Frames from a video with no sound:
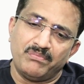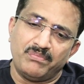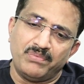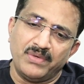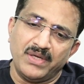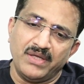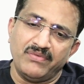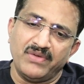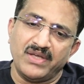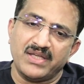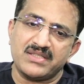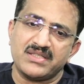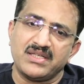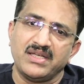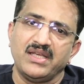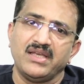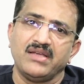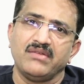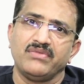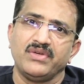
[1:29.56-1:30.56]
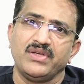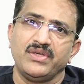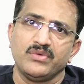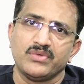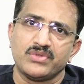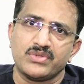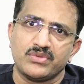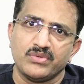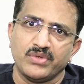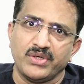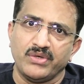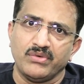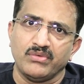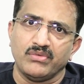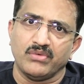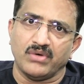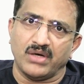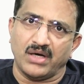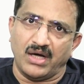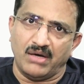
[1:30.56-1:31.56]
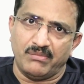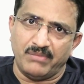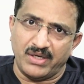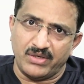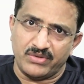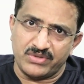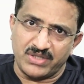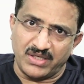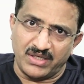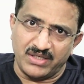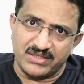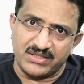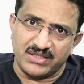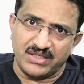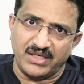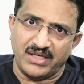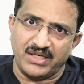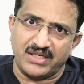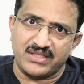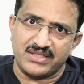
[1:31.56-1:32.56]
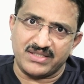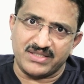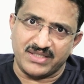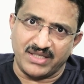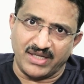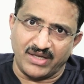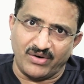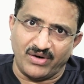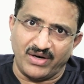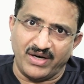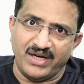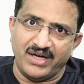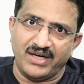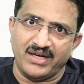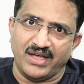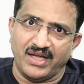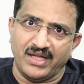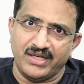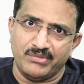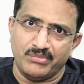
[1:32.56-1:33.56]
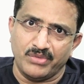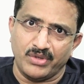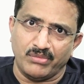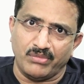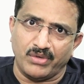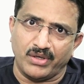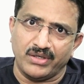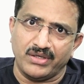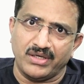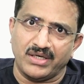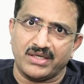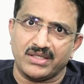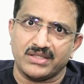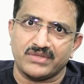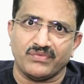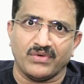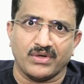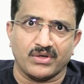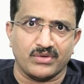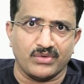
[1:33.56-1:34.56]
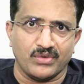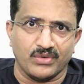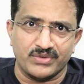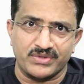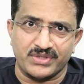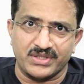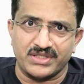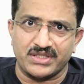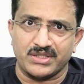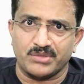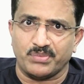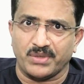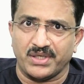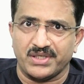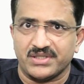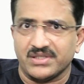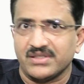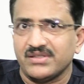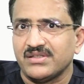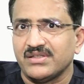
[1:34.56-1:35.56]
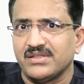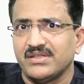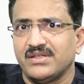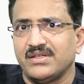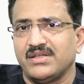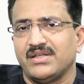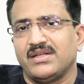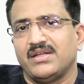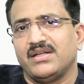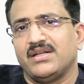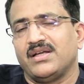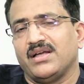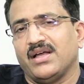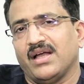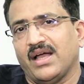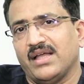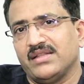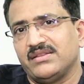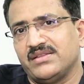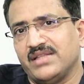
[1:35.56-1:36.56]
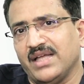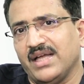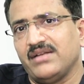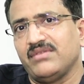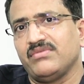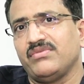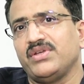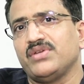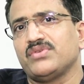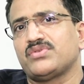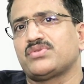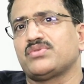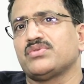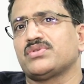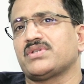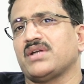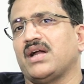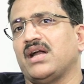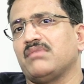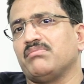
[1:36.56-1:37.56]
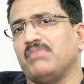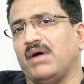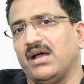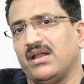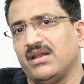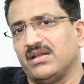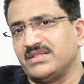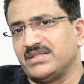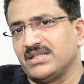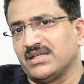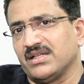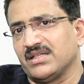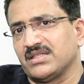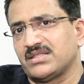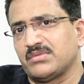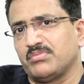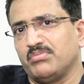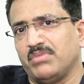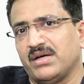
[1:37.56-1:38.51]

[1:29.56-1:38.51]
Previously, we used to give aminosalicylate, steroid and immunomodulators for Crohn's disease patient, and then we used to start biologicals.